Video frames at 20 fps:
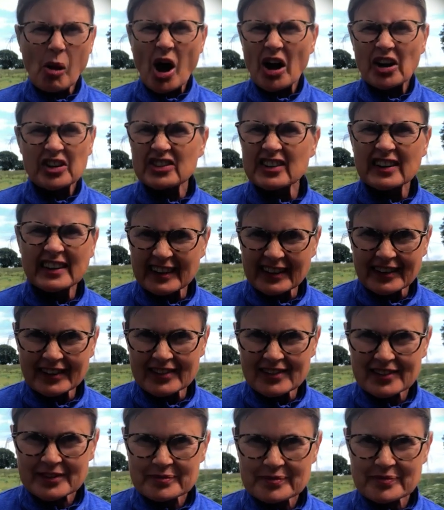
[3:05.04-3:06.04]
but I
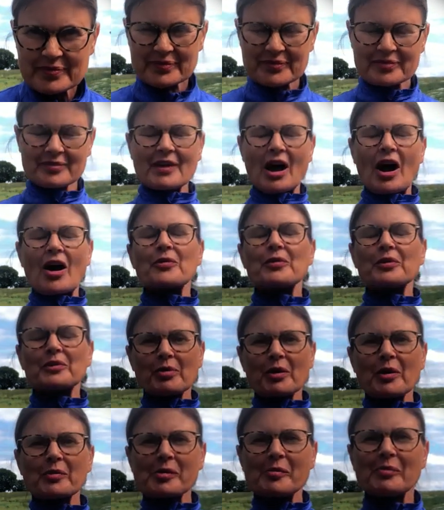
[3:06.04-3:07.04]
didn't. I
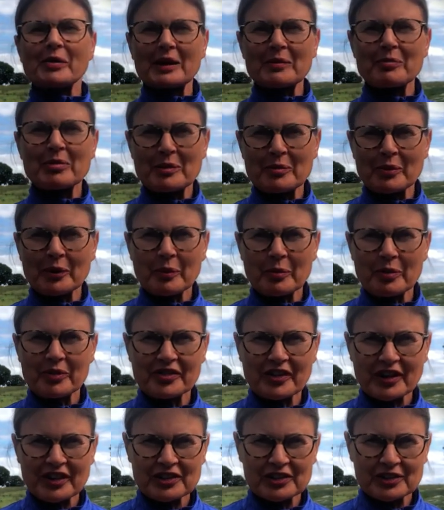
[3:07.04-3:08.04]
would probably be more
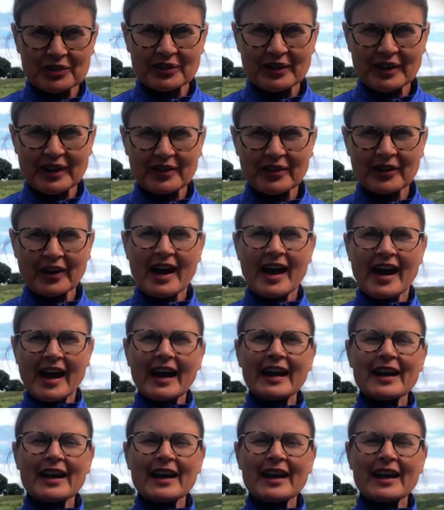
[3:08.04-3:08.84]
professional now.